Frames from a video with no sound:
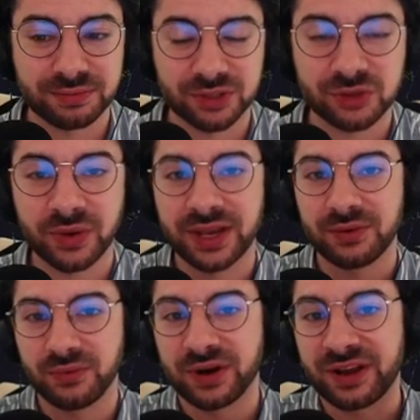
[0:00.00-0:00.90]

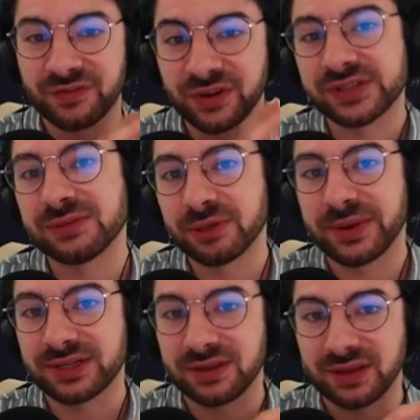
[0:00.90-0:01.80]
between when I first
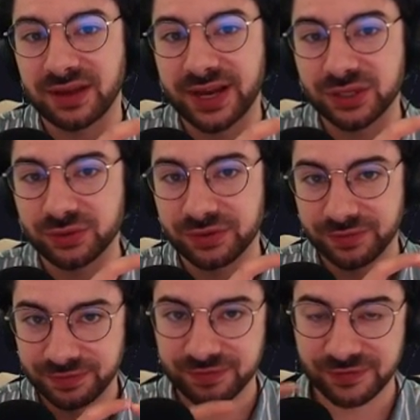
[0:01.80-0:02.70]
implemented the actual
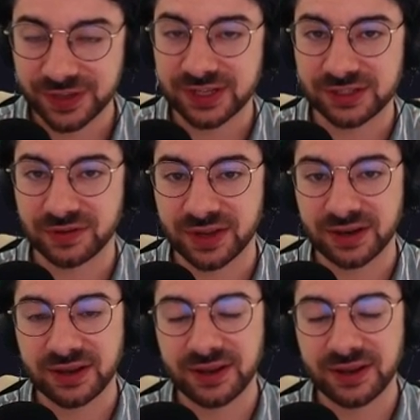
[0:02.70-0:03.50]
physics of it